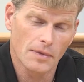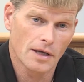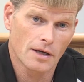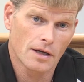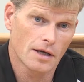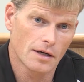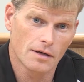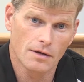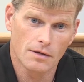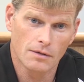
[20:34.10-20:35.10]

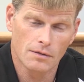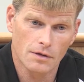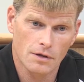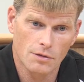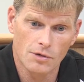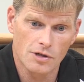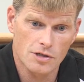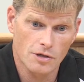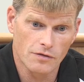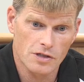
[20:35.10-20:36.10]
And Community
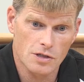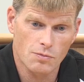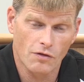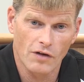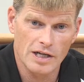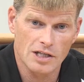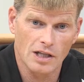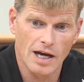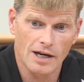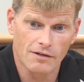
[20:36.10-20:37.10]
Services provides a
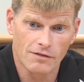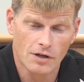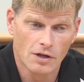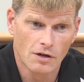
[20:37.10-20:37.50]
lot of